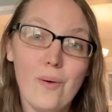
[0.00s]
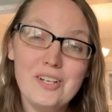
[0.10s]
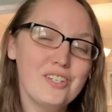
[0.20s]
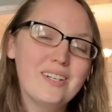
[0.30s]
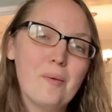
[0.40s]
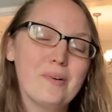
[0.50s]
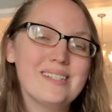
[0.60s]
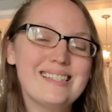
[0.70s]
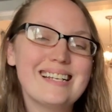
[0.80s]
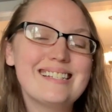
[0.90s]
Question number
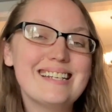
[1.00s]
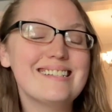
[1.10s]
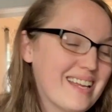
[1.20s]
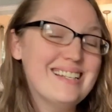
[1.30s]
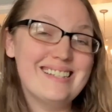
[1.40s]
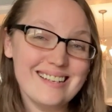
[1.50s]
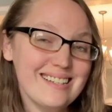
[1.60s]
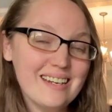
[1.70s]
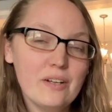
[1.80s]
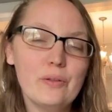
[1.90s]
six is, does
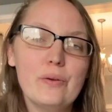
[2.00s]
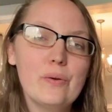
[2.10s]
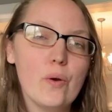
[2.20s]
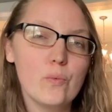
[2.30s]
it include